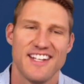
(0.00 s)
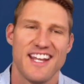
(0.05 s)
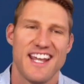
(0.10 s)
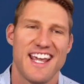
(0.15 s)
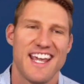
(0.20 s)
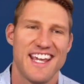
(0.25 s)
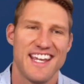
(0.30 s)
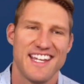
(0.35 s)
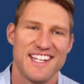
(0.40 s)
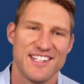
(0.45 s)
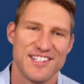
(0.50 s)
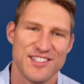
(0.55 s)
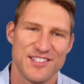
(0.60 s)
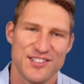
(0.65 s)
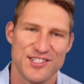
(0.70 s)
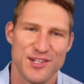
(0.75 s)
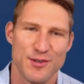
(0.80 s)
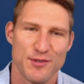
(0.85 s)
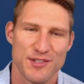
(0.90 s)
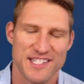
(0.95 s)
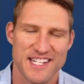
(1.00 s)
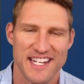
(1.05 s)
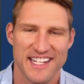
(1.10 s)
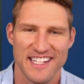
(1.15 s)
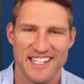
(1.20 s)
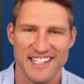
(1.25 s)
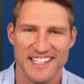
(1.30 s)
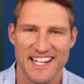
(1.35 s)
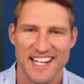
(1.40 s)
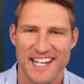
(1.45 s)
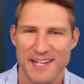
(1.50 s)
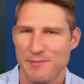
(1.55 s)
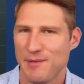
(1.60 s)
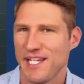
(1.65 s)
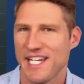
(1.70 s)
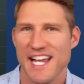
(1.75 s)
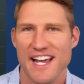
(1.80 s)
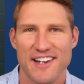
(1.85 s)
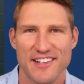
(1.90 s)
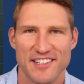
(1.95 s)
and she was taking
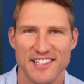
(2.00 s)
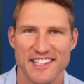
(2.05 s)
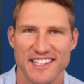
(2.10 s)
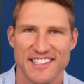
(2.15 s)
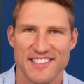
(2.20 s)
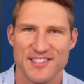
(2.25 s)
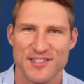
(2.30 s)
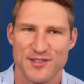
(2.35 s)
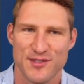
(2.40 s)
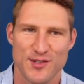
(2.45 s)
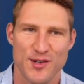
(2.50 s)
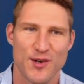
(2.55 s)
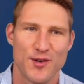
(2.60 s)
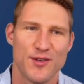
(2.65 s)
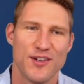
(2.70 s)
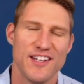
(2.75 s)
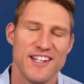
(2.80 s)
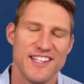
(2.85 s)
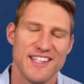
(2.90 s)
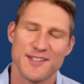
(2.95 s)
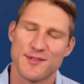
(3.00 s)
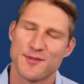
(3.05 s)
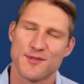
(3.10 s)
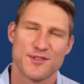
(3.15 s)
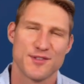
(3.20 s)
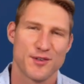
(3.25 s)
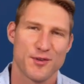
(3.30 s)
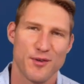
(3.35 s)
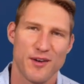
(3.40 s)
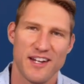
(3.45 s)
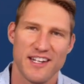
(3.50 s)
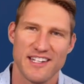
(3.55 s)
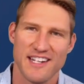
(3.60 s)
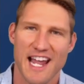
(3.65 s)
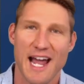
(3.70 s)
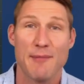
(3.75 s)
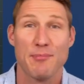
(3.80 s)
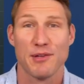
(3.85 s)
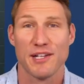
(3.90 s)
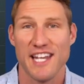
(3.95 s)
AP Calculus, so this was a great
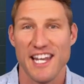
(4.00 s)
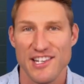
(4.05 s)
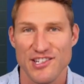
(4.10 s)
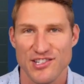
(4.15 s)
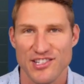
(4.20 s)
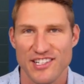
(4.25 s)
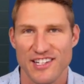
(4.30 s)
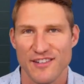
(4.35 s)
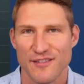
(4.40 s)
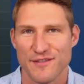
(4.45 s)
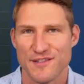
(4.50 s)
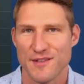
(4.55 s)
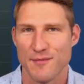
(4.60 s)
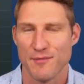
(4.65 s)
application of some